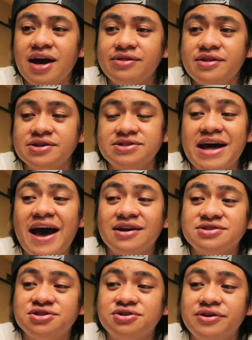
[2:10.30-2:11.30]
got this
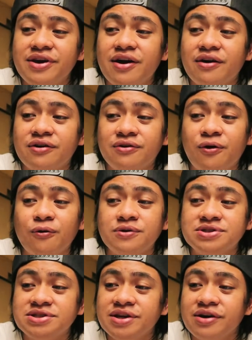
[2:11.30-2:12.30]
Astria
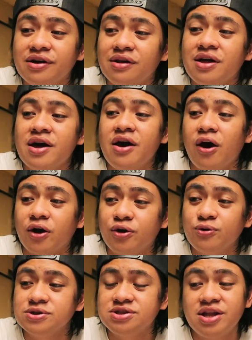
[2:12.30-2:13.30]
Coaxial
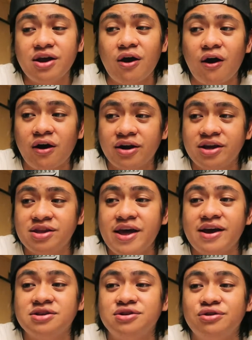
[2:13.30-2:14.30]
Acoustic
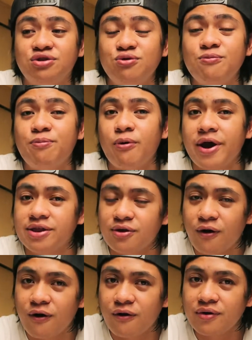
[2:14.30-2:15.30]
Architecture
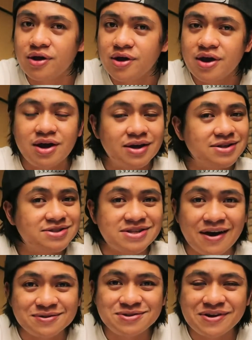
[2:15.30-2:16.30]
2.0.
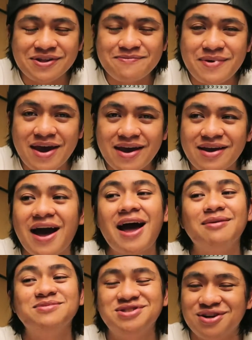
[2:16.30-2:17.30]
Sounds really big.
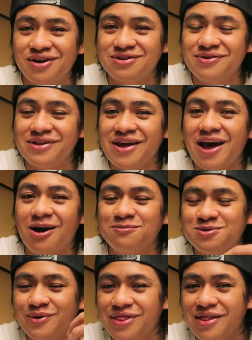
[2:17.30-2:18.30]
I'm sure it really
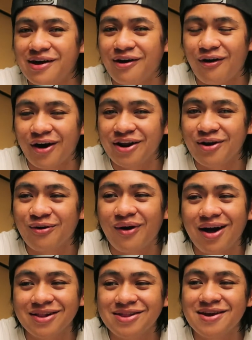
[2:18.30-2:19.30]
helps with the audio
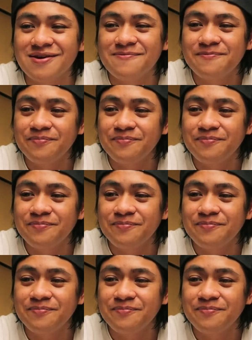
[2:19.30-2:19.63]
quality.